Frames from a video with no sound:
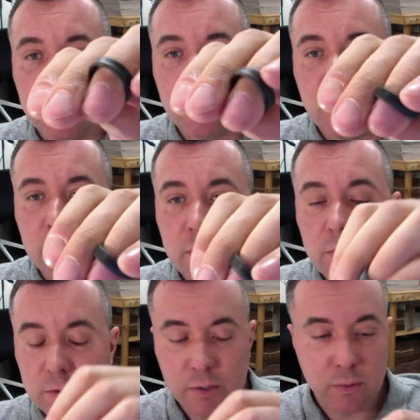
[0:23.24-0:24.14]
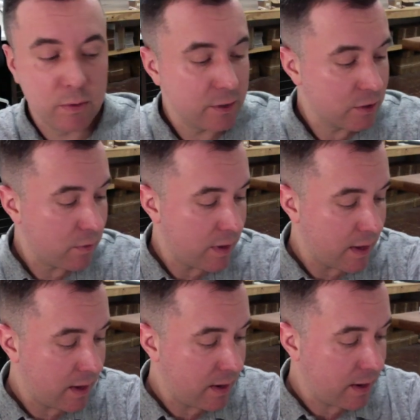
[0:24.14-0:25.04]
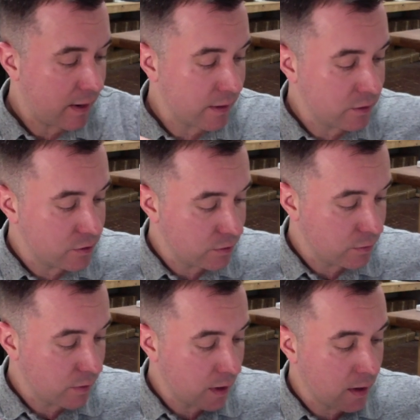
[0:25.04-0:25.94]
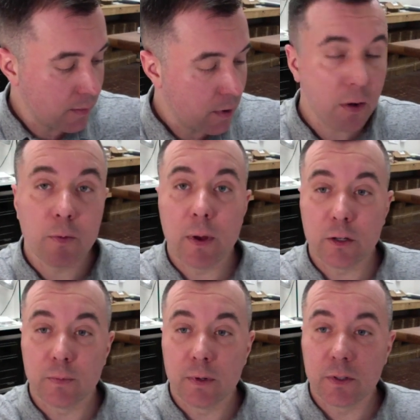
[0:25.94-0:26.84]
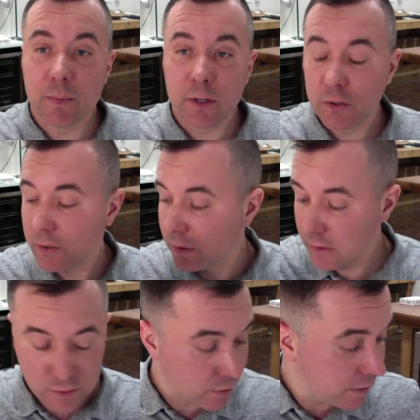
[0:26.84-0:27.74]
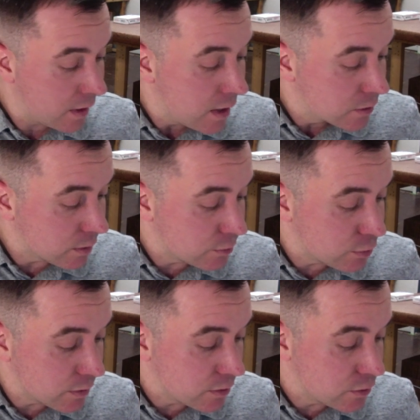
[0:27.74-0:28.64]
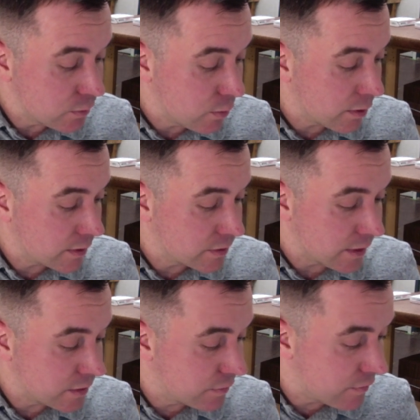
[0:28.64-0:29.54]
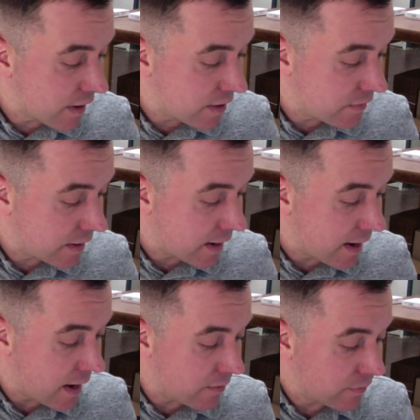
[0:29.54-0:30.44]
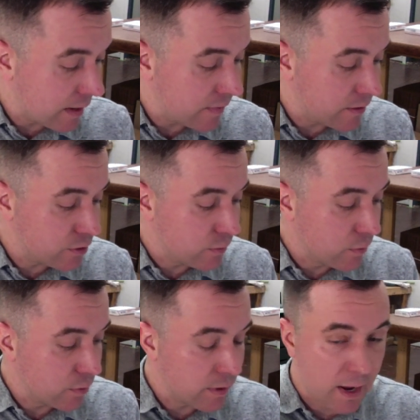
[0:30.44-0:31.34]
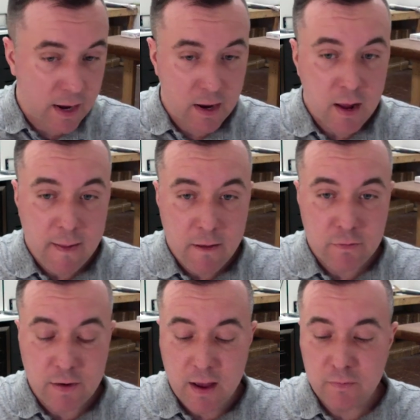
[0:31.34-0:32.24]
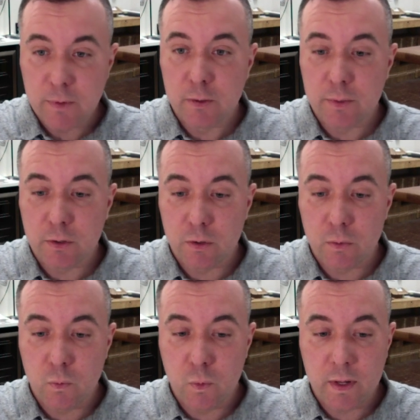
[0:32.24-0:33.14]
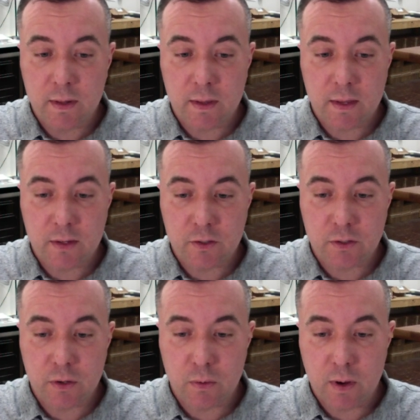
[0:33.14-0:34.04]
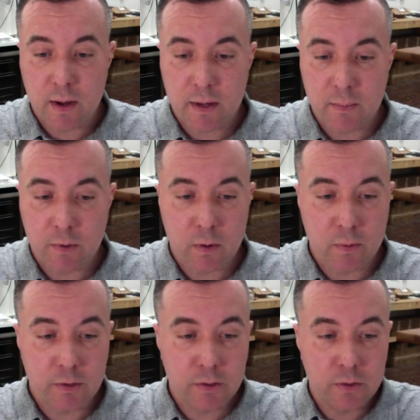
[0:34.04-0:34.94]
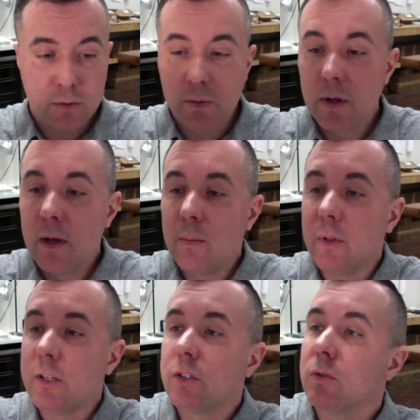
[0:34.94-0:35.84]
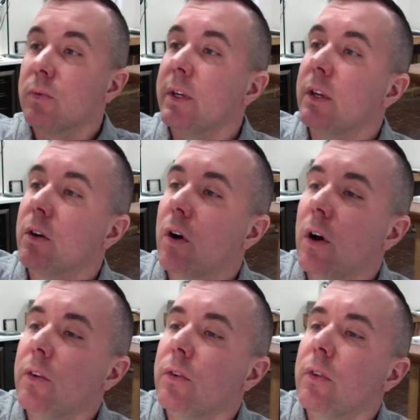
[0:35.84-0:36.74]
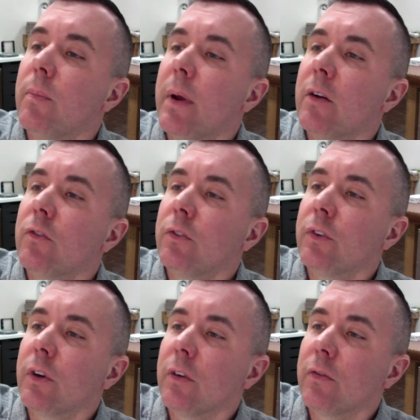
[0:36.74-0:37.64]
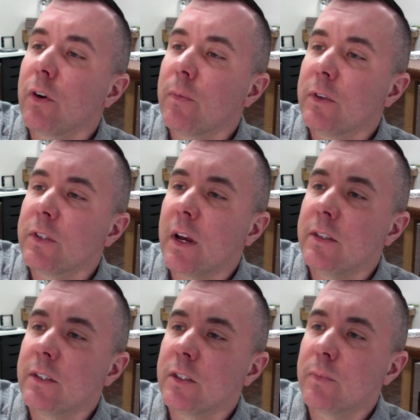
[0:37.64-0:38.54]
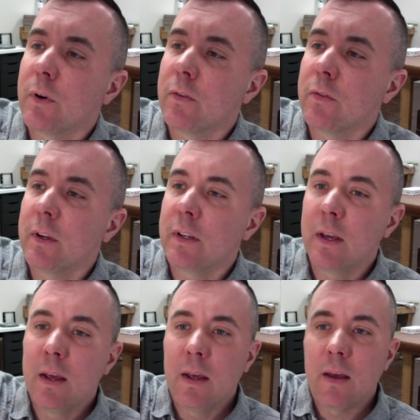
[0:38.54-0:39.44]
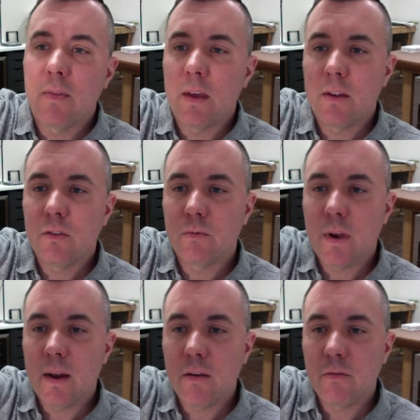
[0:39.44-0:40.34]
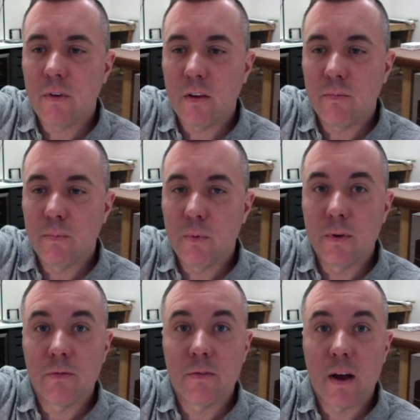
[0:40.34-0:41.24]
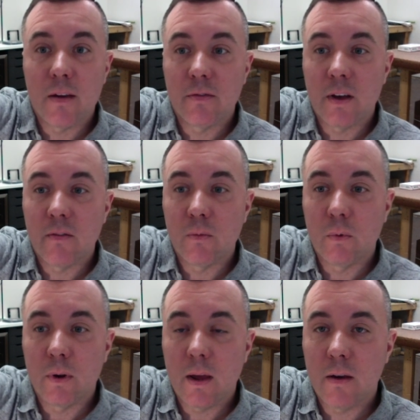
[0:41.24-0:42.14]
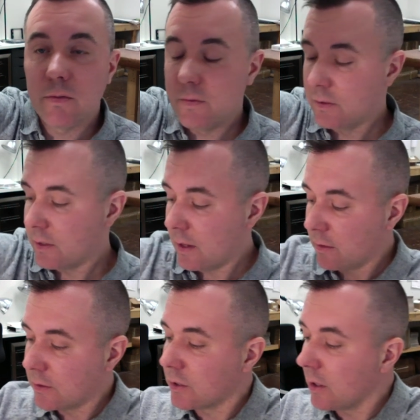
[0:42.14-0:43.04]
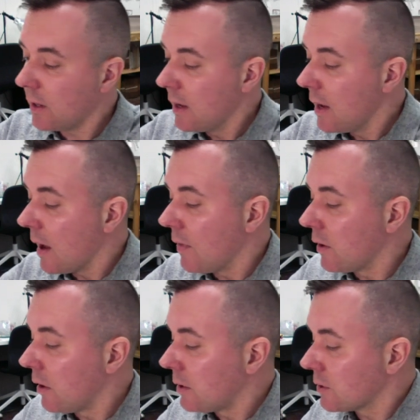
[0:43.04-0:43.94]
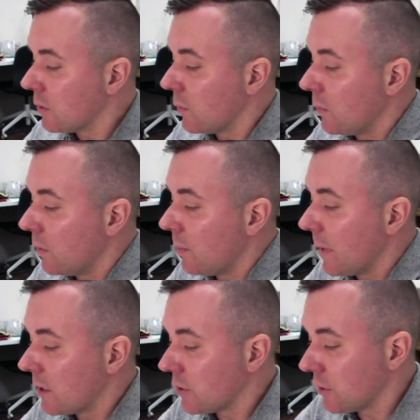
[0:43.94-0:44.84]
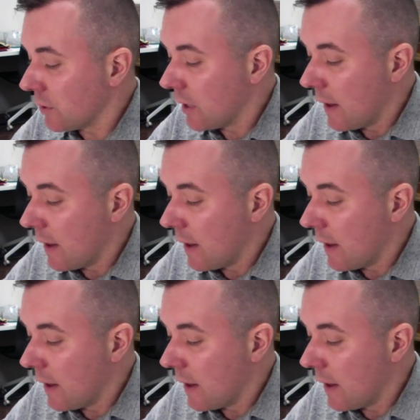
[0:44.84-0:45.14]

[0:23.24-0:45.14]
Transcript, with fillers: for you. So let's go ahead and do um, all the measurements to make sure it looks good. So I'm showing that you ordered a size five and a half and that you ordered a five millimeter width. And so I am going to place your ring here onto the mandrel to confirm the sizing is perfect. And that is right at 5.5, five and one half. So that looks good. And then also we will measure